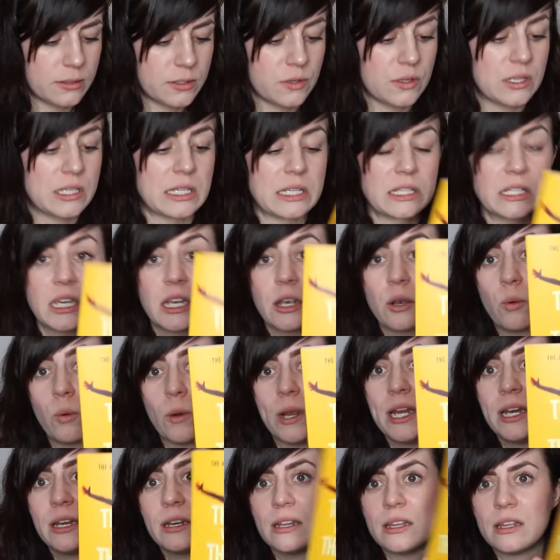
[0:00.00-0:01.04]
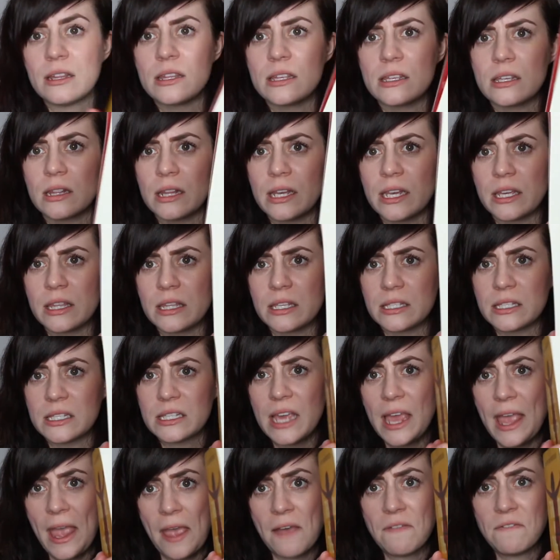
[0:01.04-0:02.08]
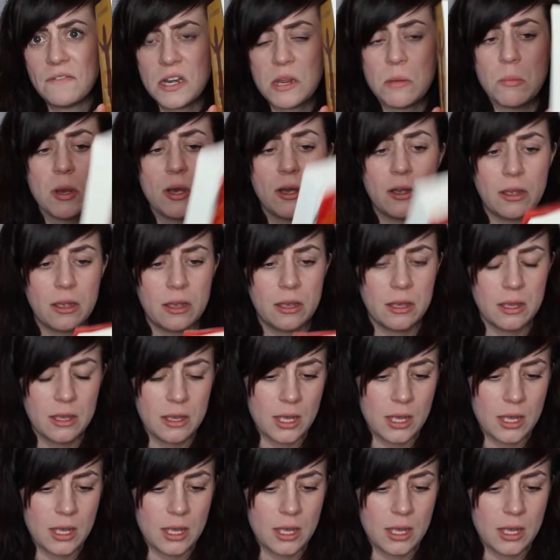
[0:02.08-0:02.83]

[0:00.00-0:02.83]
So this is like this is a hefty book.